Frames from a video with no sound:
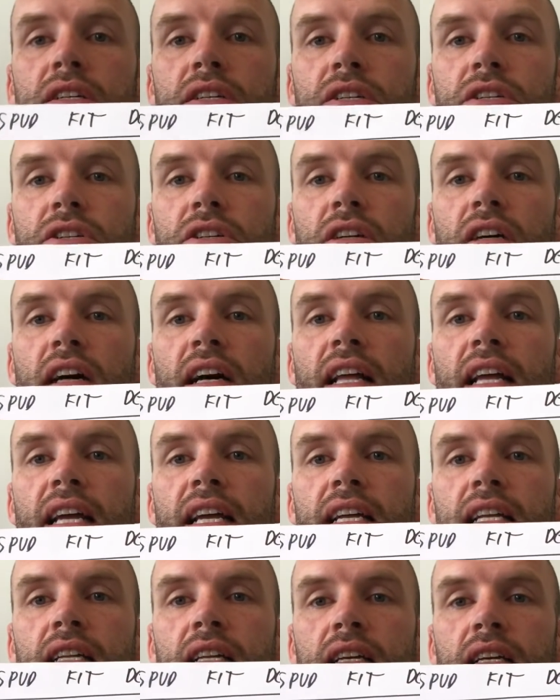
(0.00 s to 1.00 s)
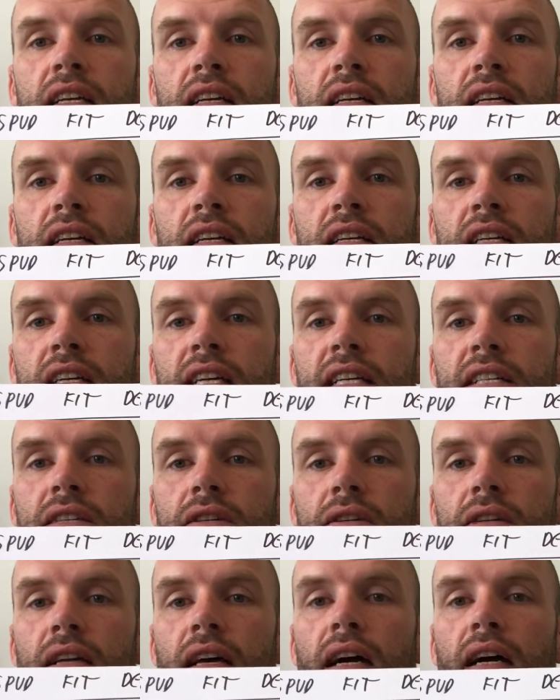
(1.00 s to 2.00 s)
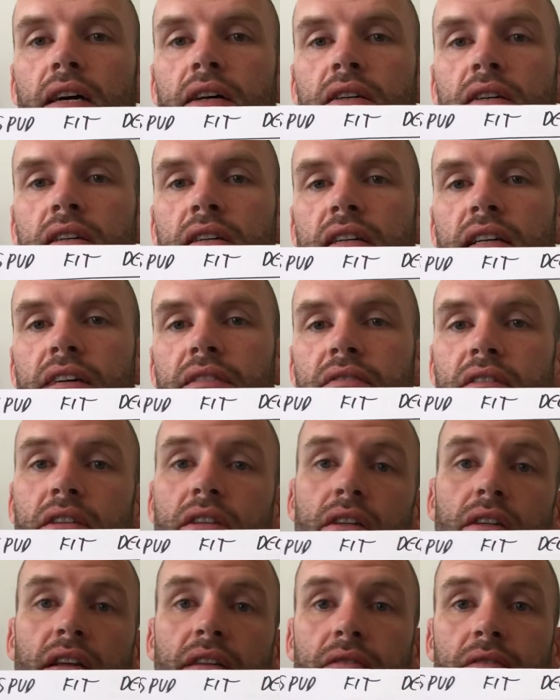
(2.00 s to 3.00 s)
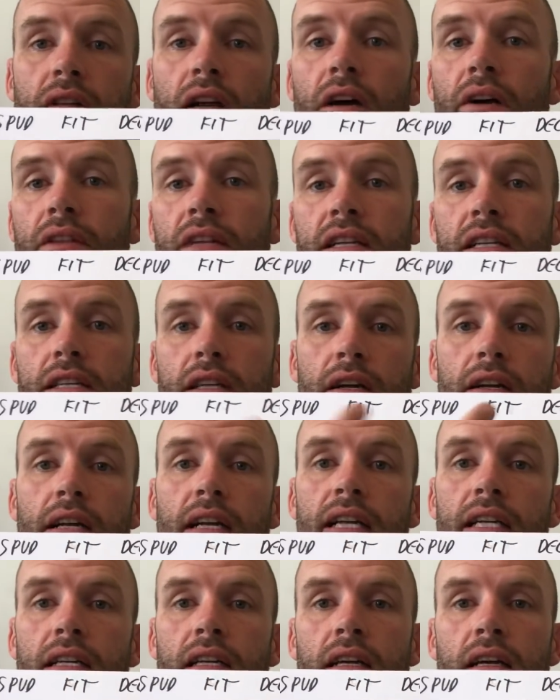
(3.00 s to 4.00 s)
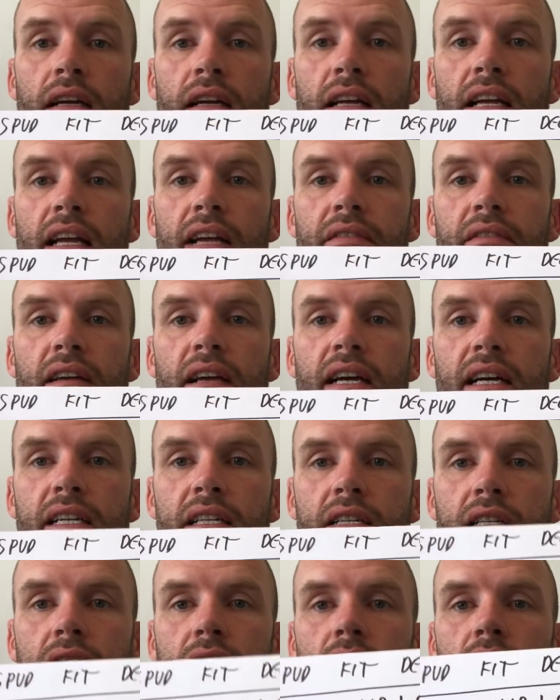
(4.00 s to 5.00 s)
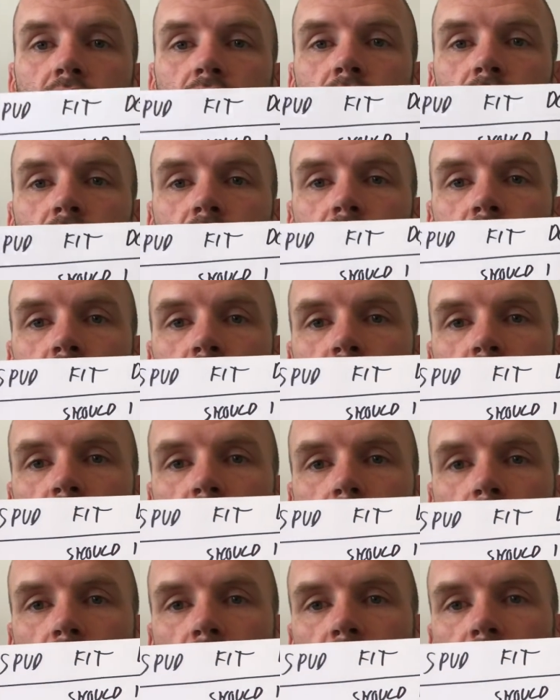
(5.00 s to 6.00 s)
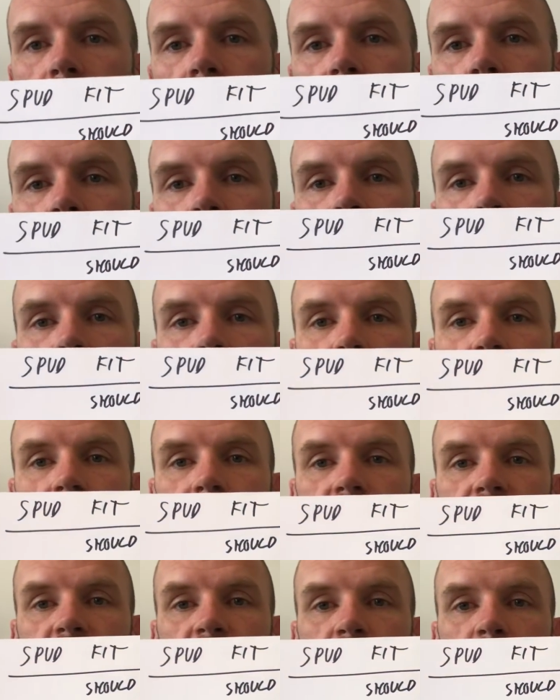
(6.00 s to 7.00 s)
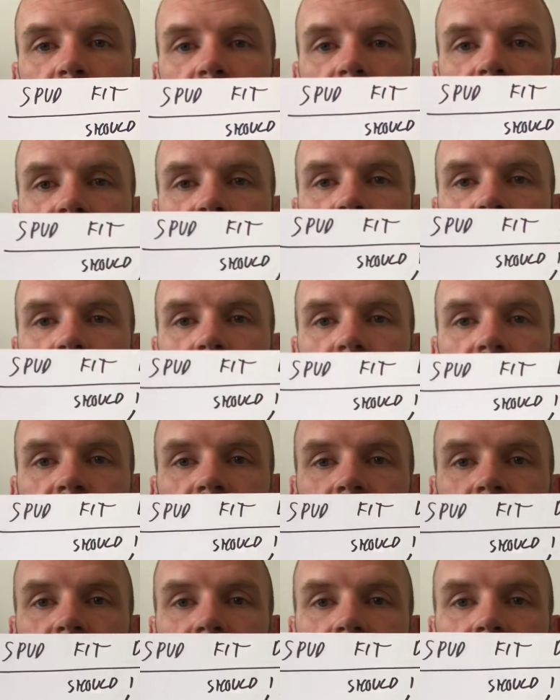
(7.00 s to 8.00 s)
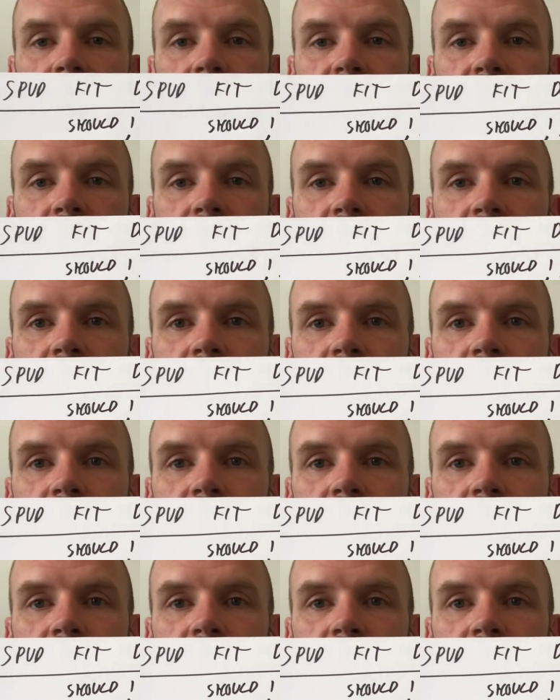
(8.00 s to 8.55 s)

Should I eat? Yes or no? If no, then don't eat. If yes, what will I eat? Is it going to be spuds or something else?